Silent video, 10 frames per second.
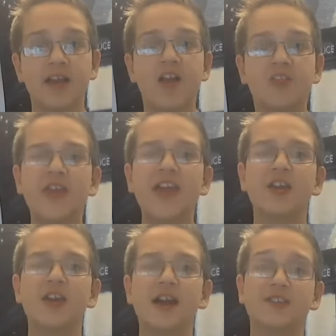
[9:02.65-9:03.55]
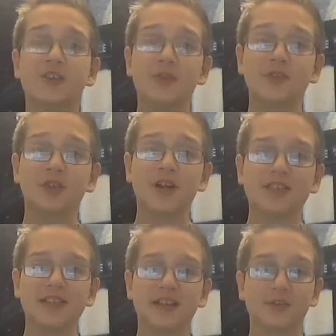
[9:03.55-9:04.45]
Thank you guys so much for watching,
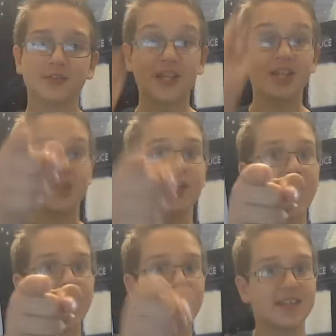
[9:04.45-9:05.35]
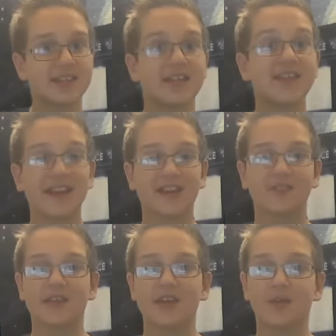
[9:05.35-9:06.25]
and I'll see you guys in the next video.